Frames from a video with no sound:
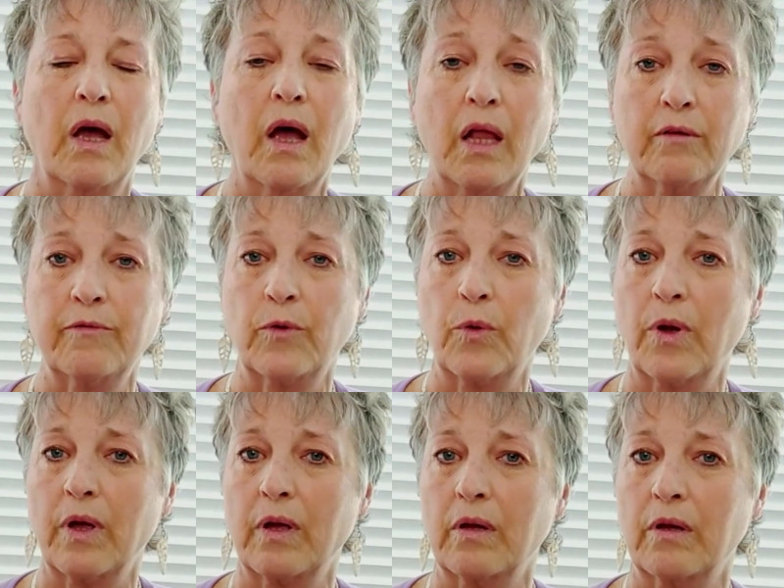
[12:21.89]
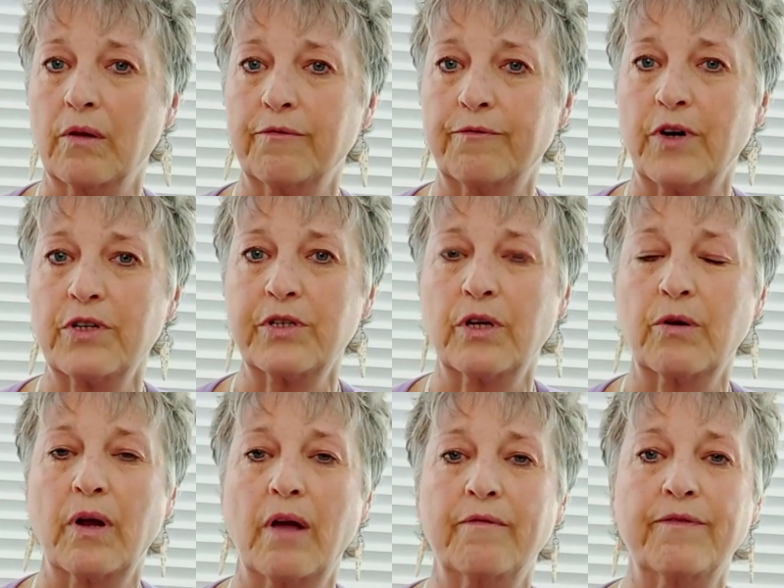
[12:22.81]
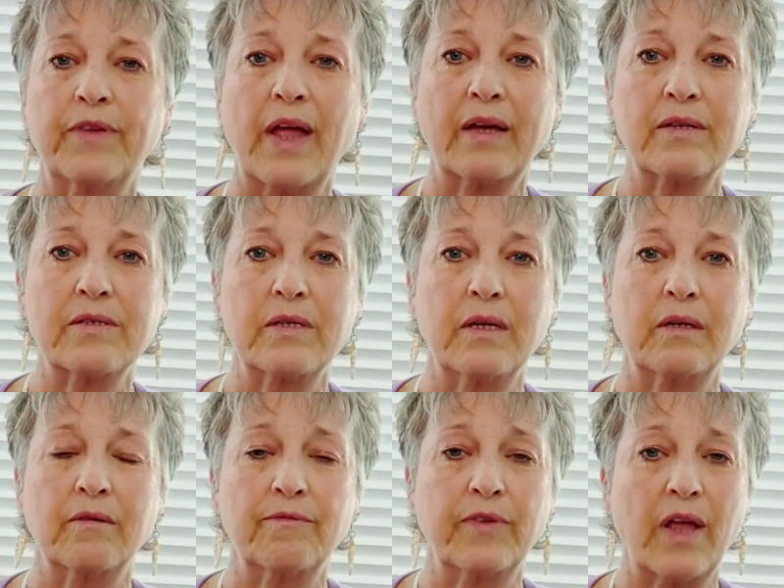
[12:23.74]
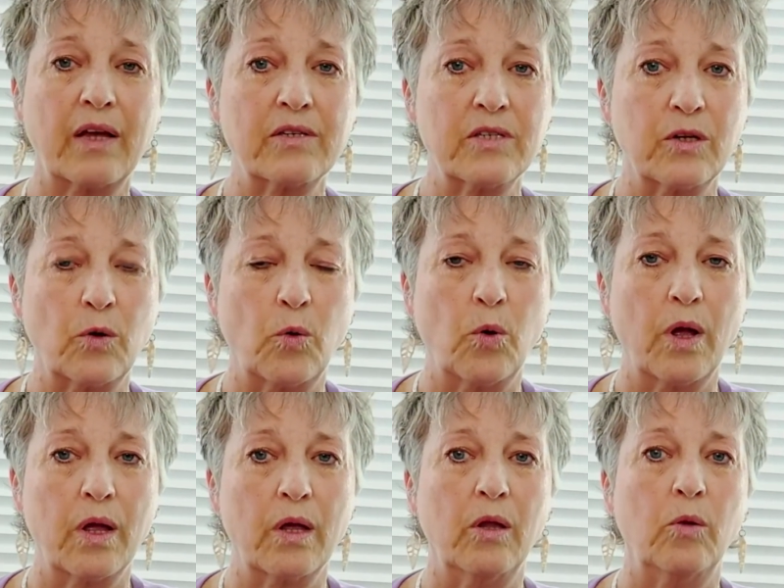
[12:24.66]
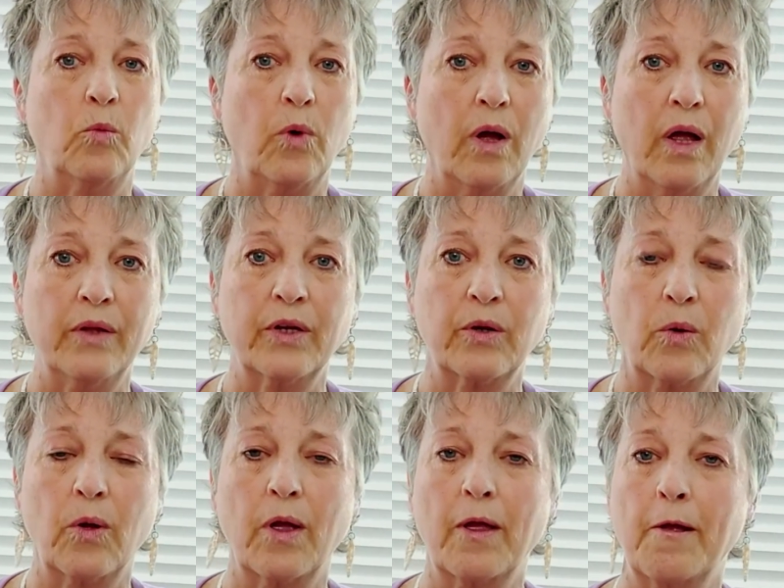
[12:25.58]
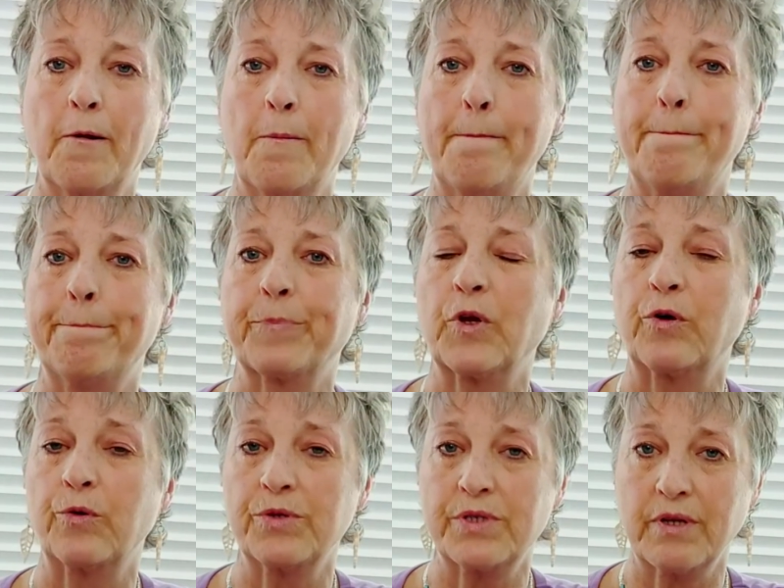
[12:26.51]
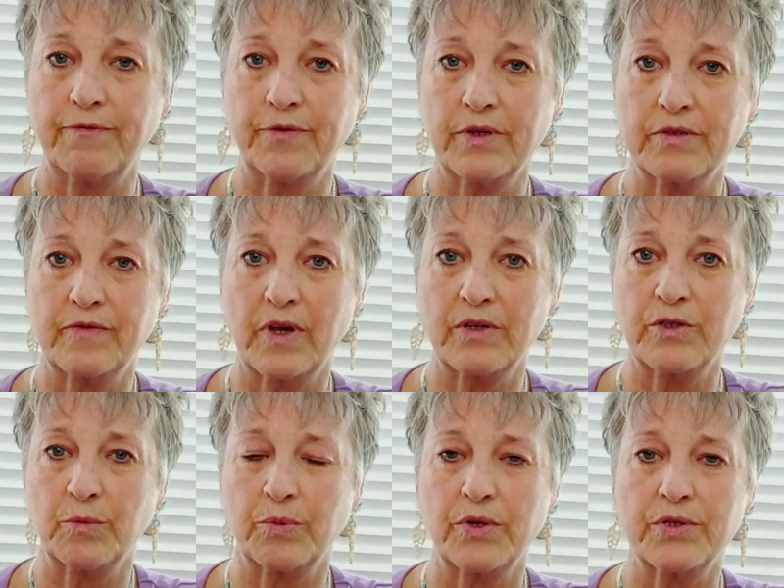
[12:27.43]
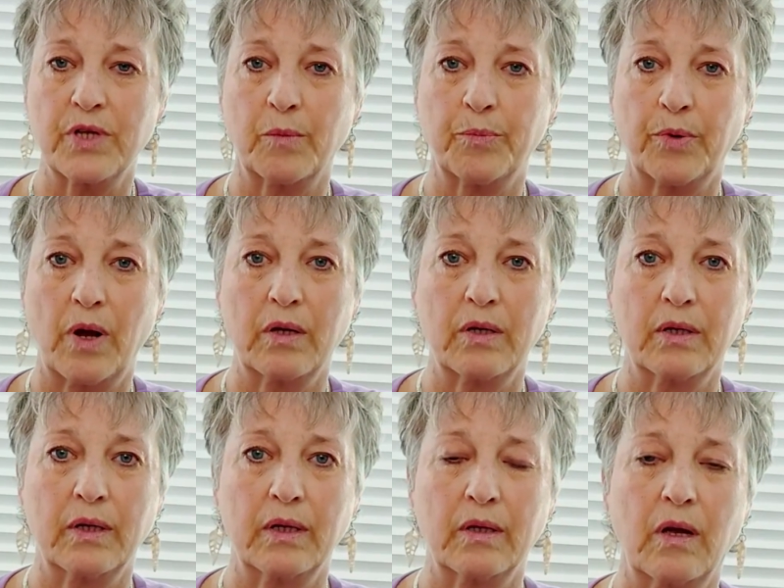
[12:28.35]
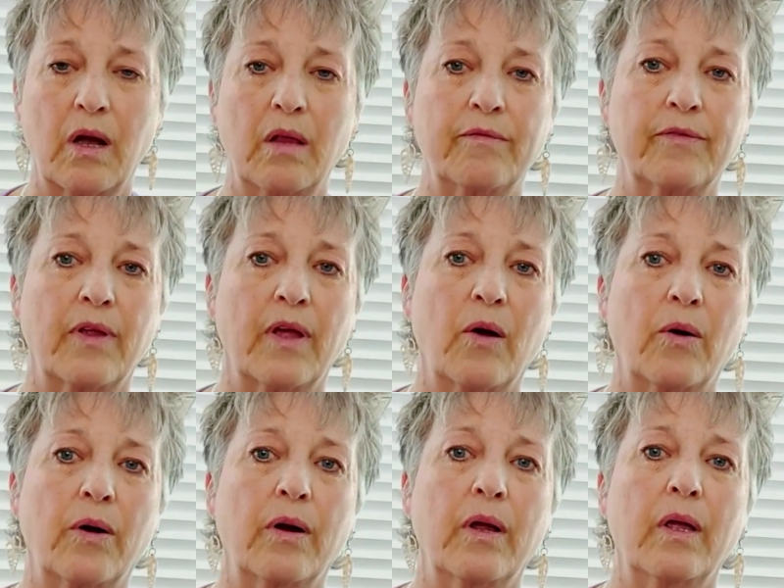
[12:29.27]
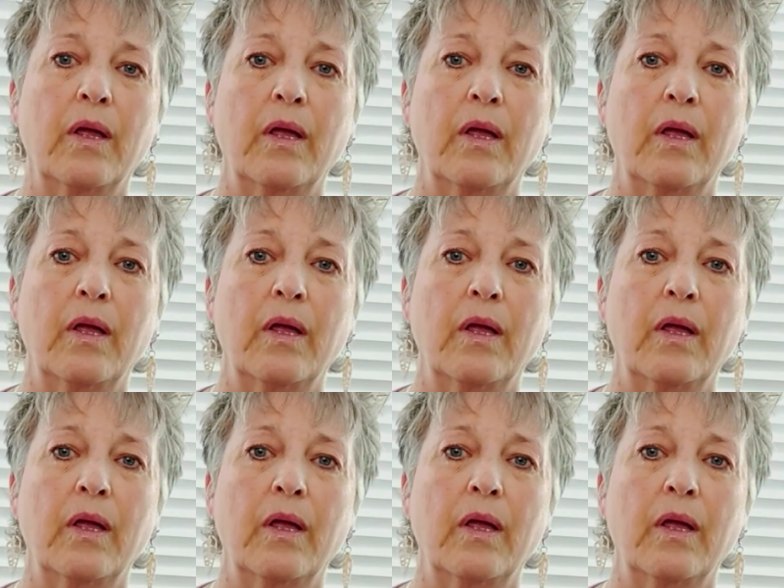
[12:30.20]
olive oil, freshly ground flaxseed and flaxseed oil, walnut oil, cruciferous vegetables like broccoli and cauliflower,